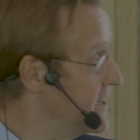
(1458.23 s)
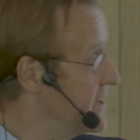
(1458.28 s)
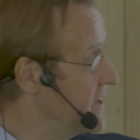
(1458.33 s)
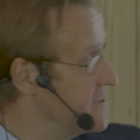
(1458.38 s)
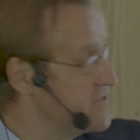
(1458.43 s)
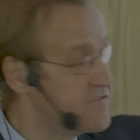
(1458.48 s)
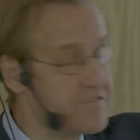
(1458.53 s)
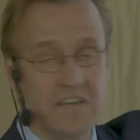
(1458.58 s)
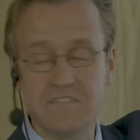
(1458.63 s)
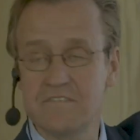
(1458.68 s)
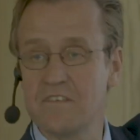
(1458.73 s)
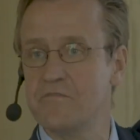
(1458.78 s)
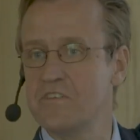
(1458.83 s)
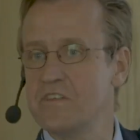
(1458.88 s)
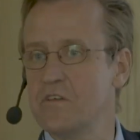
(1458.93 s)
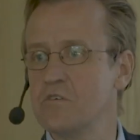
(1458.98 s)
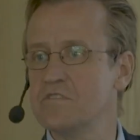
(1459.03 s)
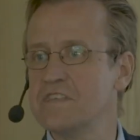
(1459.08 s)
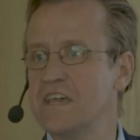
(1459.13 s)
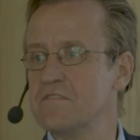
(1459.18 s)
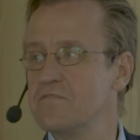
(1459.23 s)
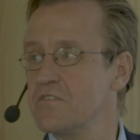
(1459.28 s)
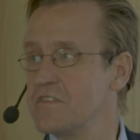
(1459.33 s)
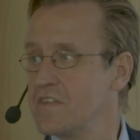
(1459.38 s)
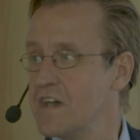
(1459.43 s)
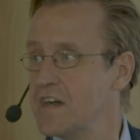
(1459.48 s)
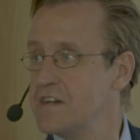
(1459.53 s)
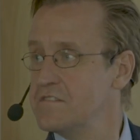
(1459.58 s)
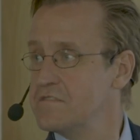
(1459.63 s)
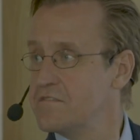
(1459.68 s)
It's just that we don't
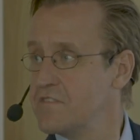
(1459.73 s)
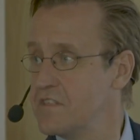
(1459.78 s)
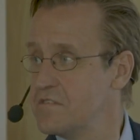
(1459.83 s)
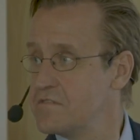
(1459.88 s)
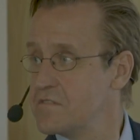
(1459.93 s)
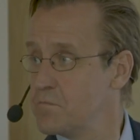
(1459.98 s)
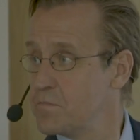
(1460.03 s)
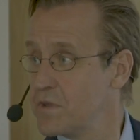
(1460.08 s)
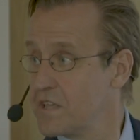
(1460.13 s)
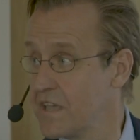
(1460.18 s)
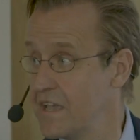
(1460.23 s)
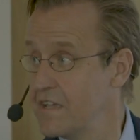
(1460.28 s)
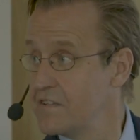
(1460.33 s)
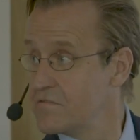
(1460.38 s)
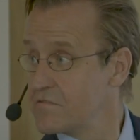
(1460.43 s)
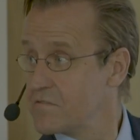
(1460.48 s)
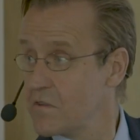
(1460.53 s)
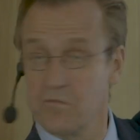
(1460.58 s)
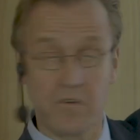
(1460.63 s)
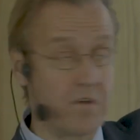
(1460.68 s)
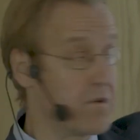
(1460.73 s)
advertise these implications of